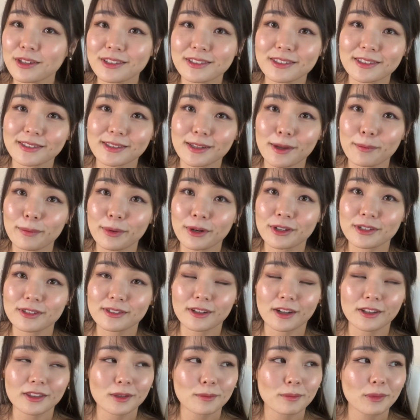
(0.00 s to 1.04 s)
December is
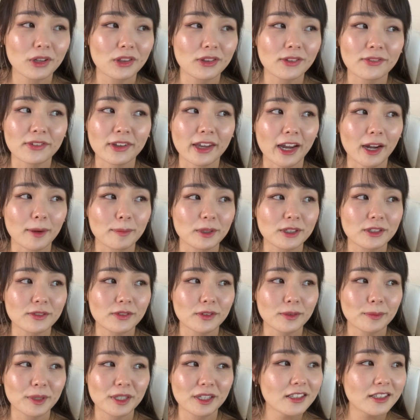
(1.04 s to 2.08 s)
not the month of cameras for
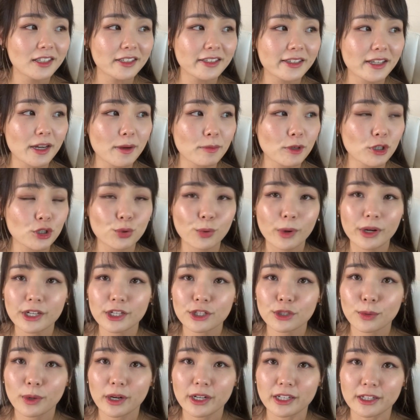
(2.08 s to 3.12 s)
me. December
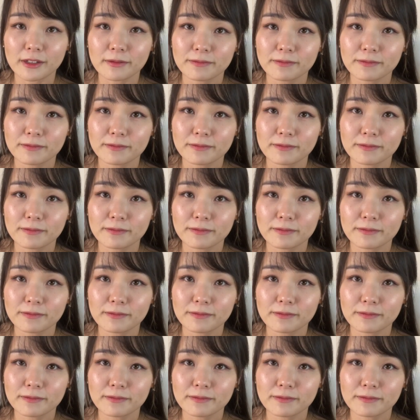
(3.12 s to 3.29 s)
2020.